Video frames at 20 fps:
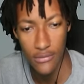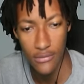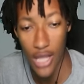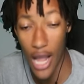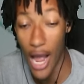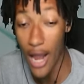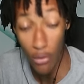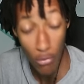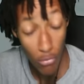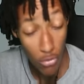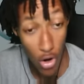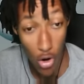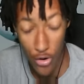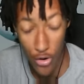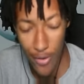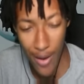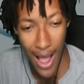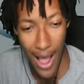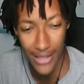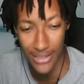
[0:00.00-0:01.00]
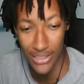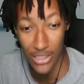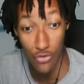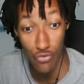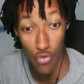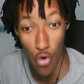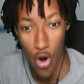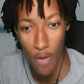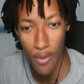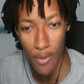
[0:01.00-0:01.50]
I don't know, you're asking the
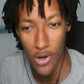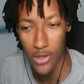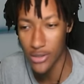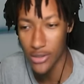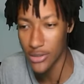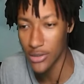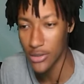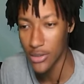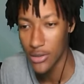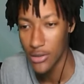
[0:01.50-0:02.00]
wrong person.